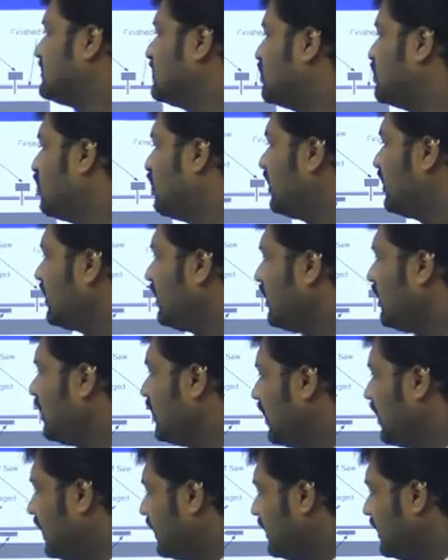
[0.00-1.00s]
doing
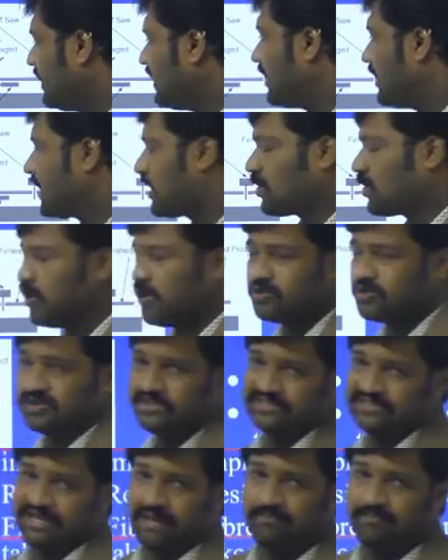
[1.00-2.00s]
in a
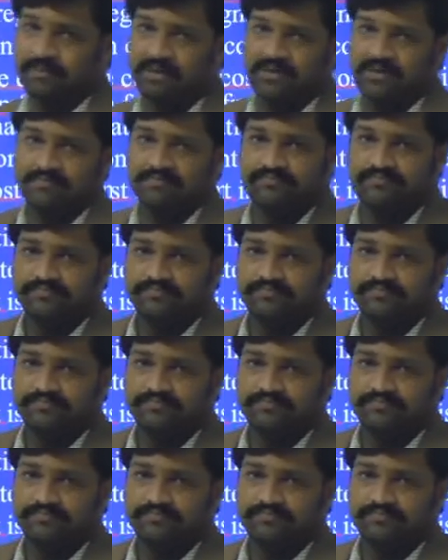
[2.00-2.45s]
closed chamber.